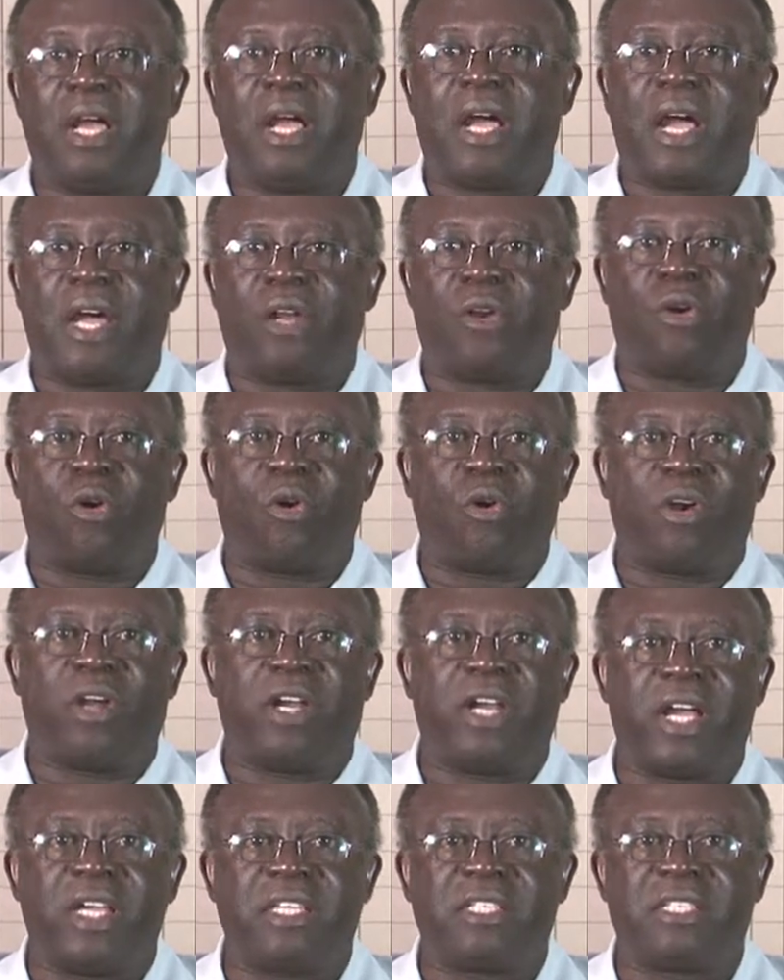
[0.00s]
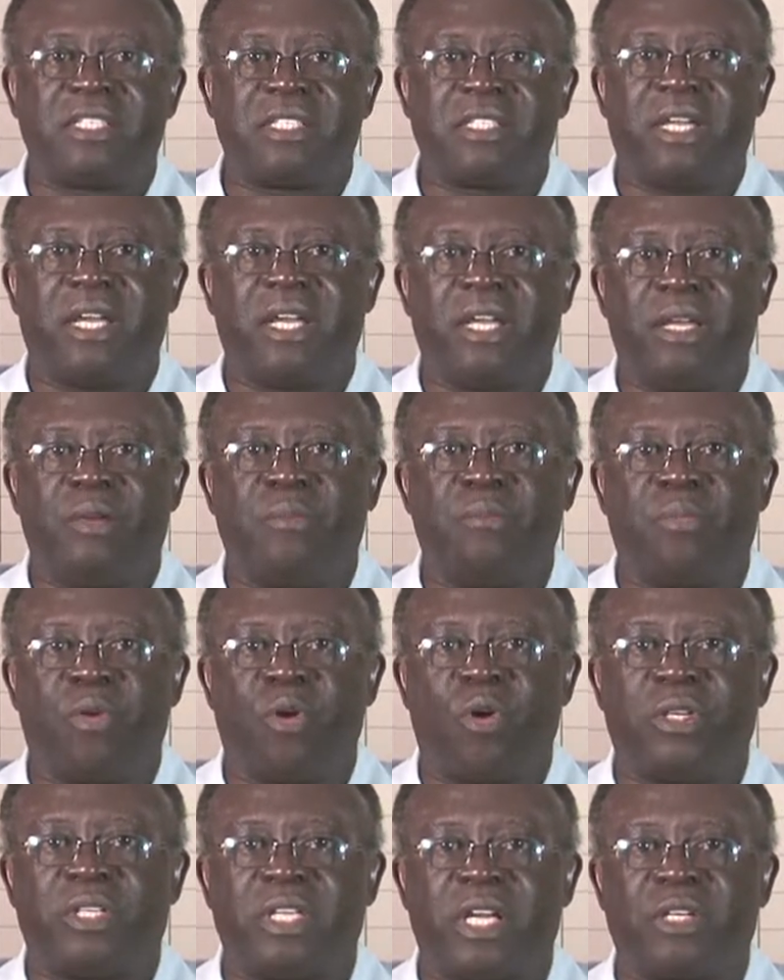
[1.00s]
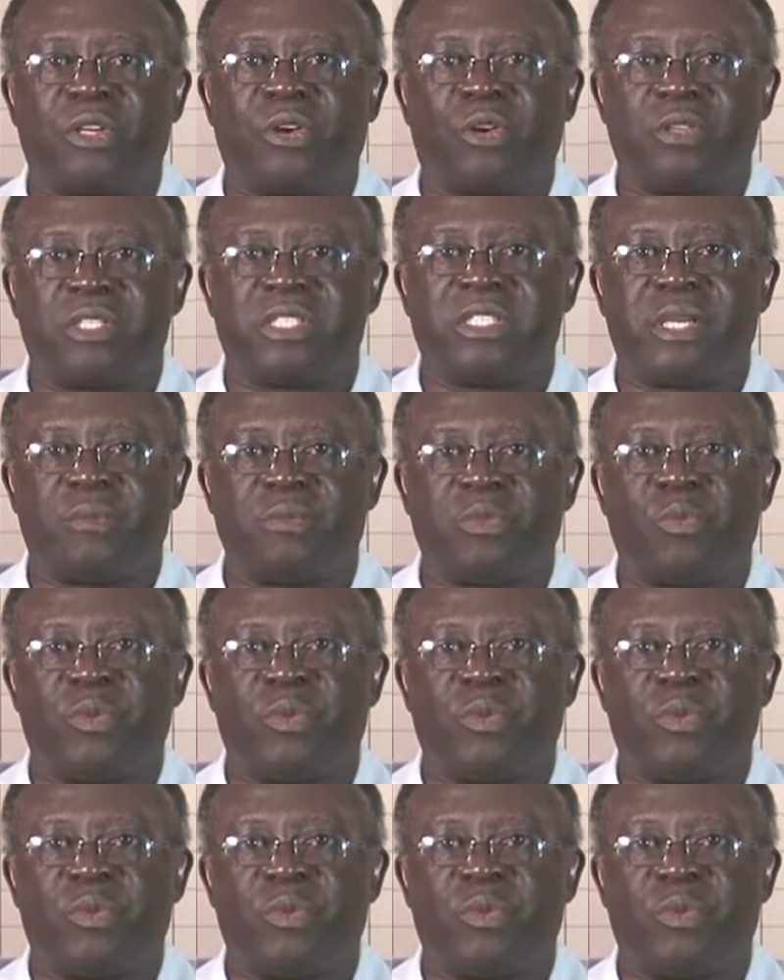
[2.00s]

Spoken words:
and organizes the important concept